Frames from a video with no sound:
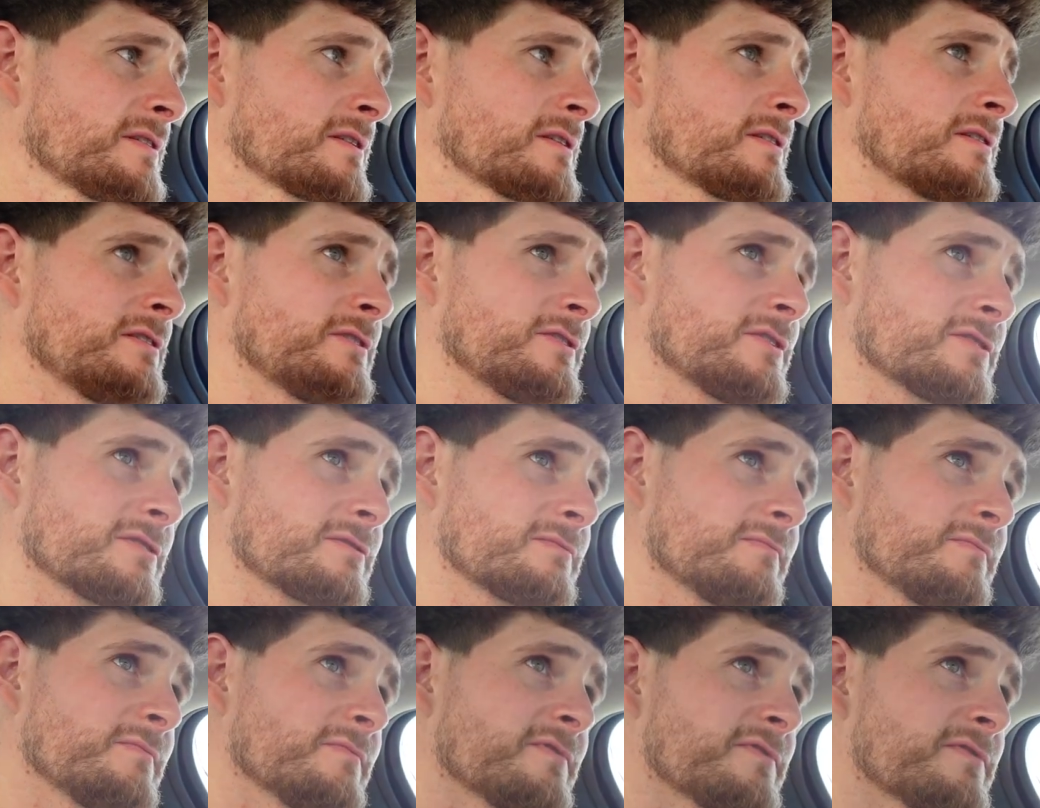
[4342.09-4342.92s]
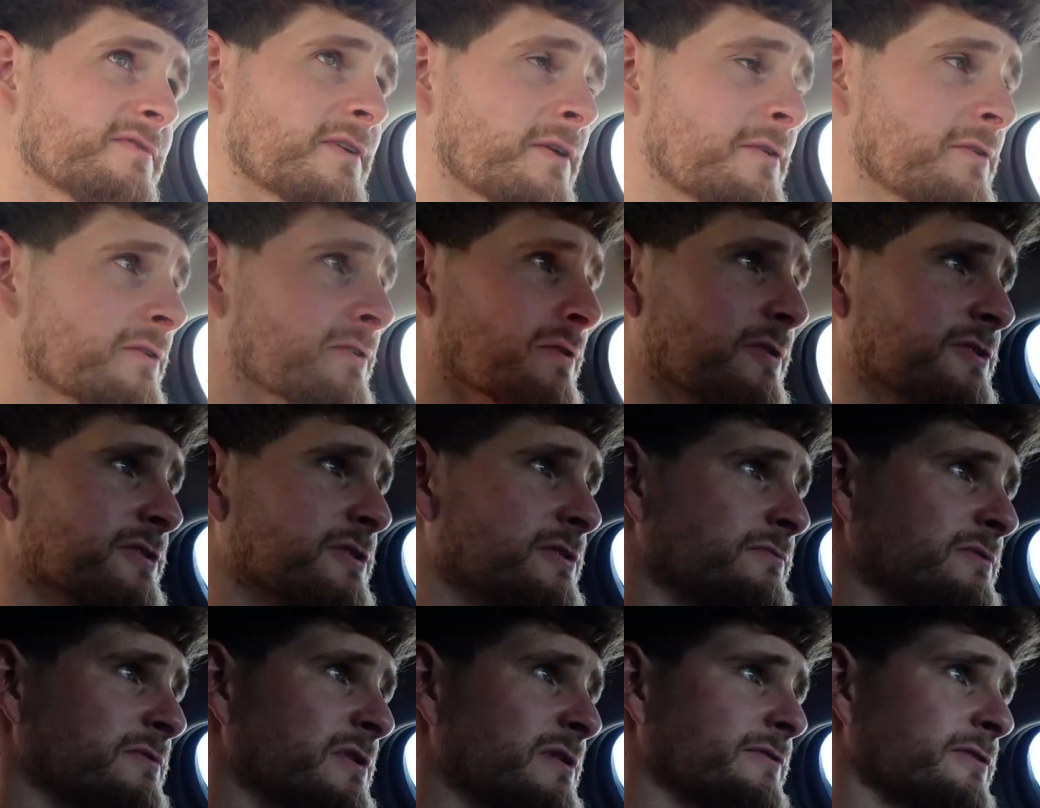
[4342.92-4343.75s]
Could have just flown across
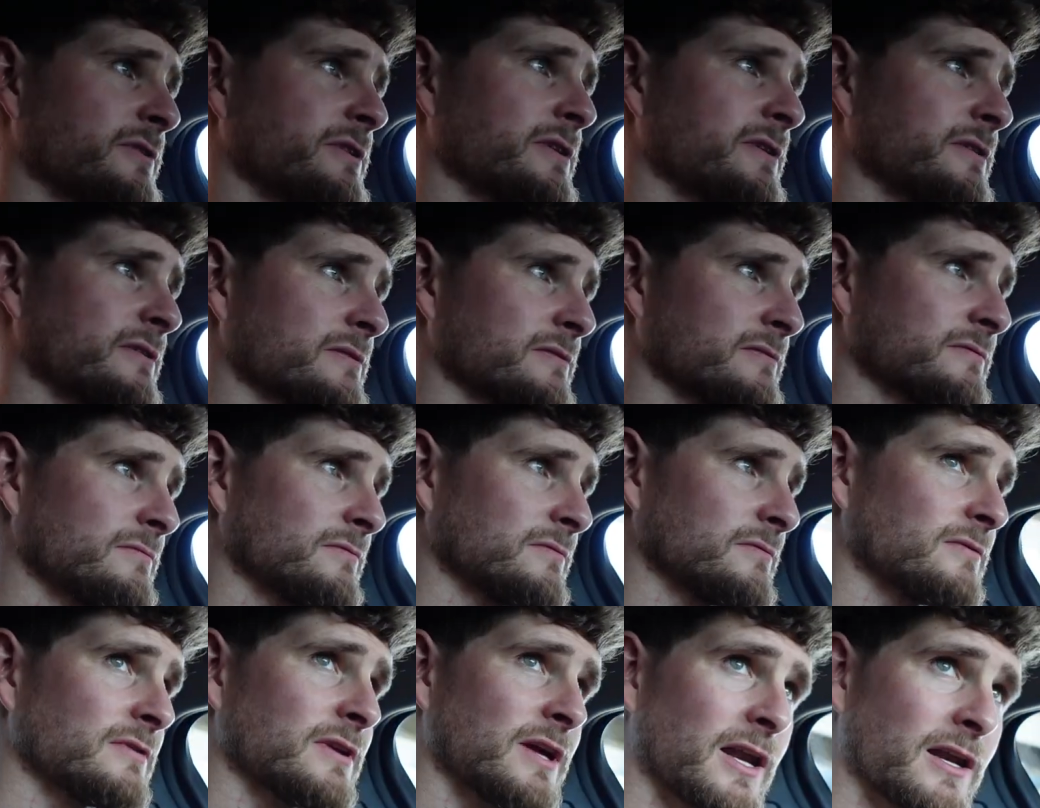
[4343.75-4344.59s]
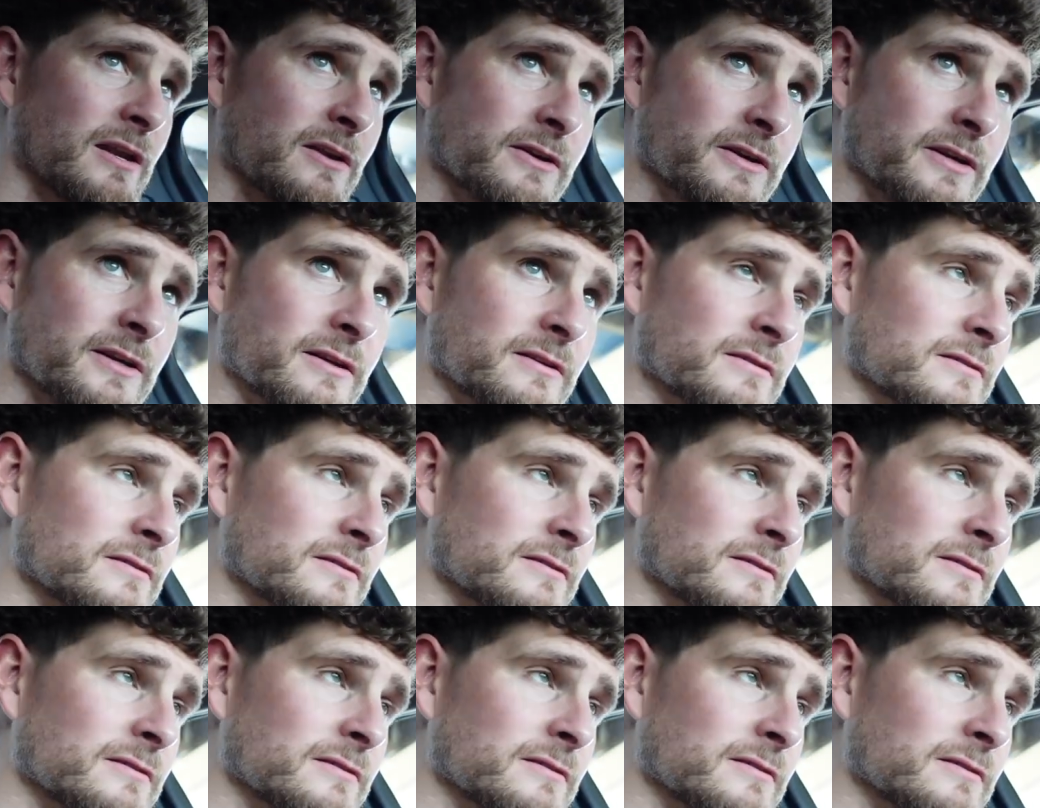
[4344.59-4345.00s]
the river and had a look at it.